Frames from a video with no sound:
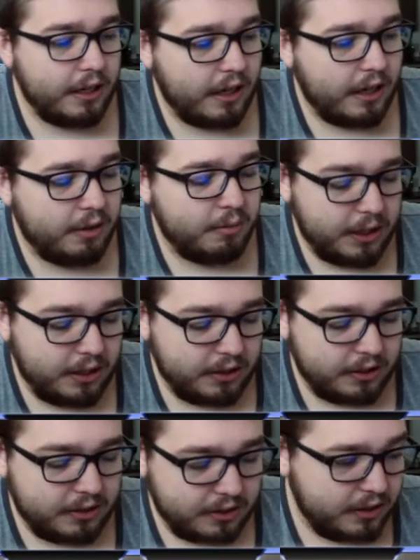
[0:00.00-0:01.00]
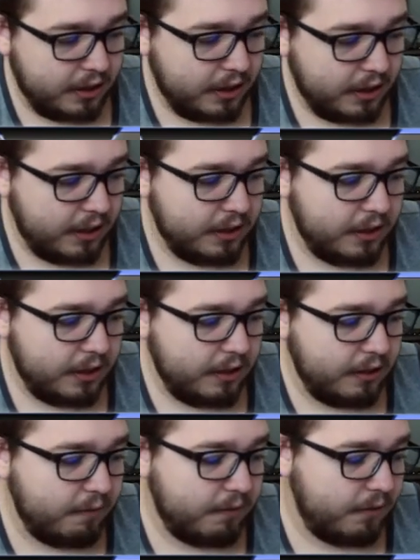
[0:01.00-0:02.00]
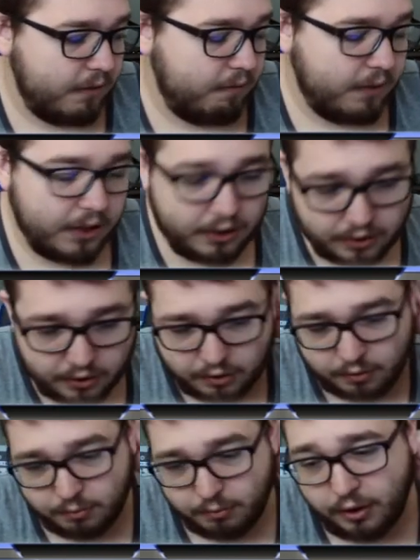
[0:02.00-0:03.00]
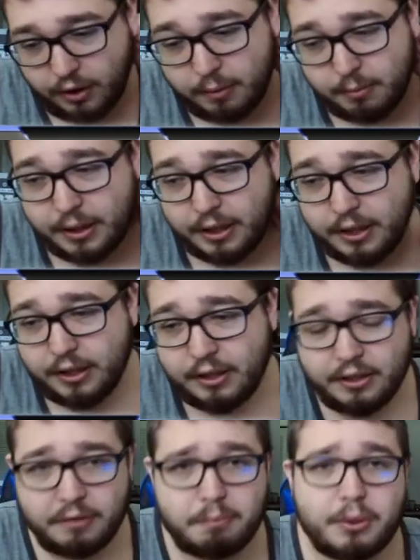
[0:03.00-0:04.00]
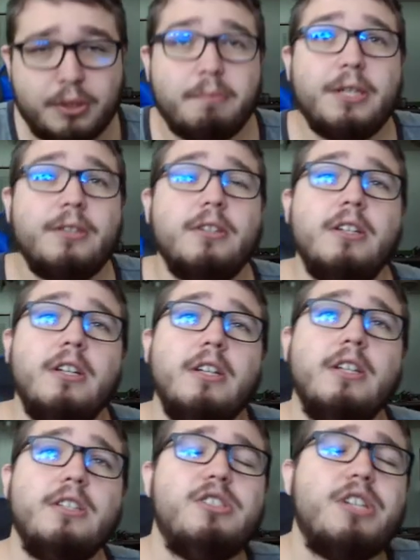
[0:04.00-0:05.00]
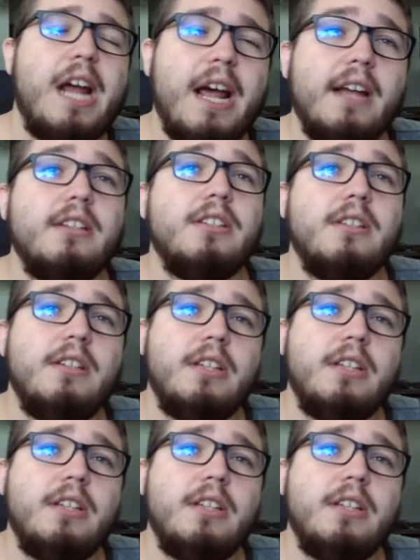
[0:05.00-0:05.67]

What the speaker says: I'll be in the video, I'll be in the Premiere chat.